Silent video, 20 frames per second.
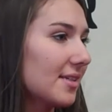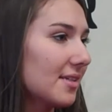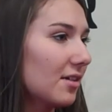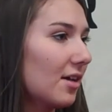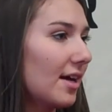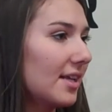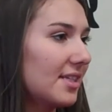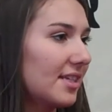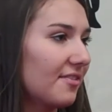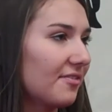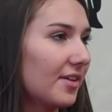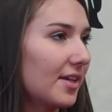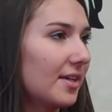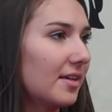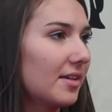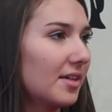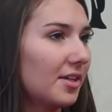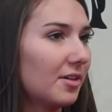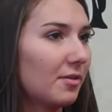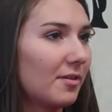It's a lot different.
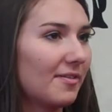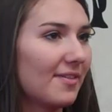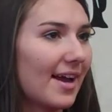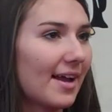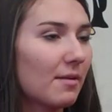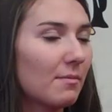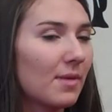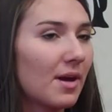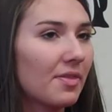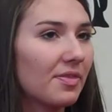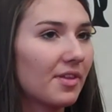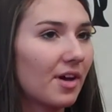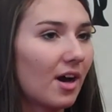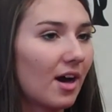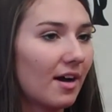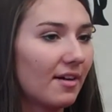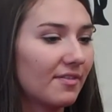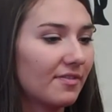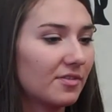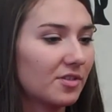You know, we've had a month
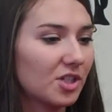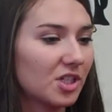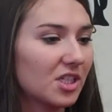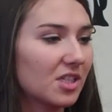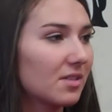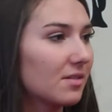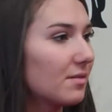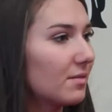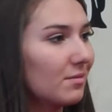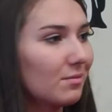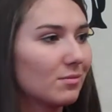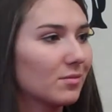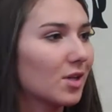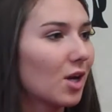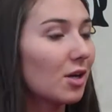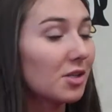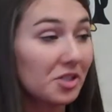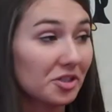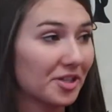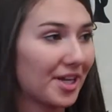off just
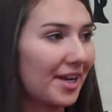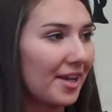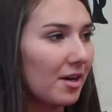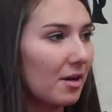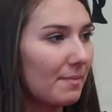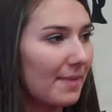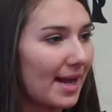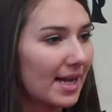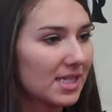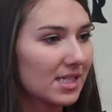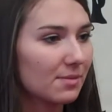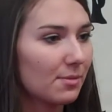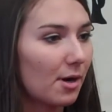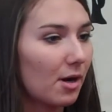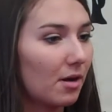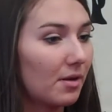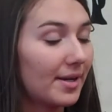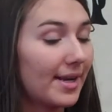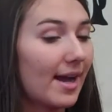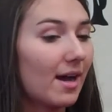concentrating on
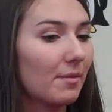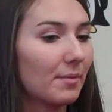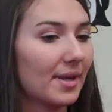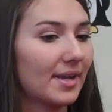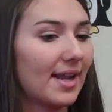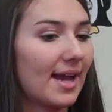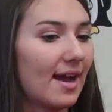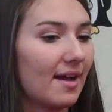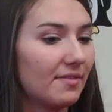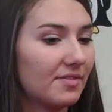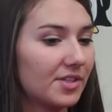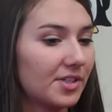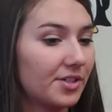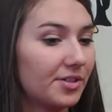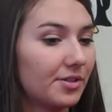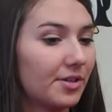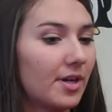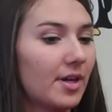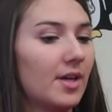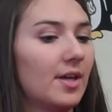basketball, and now I'm going to have
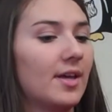to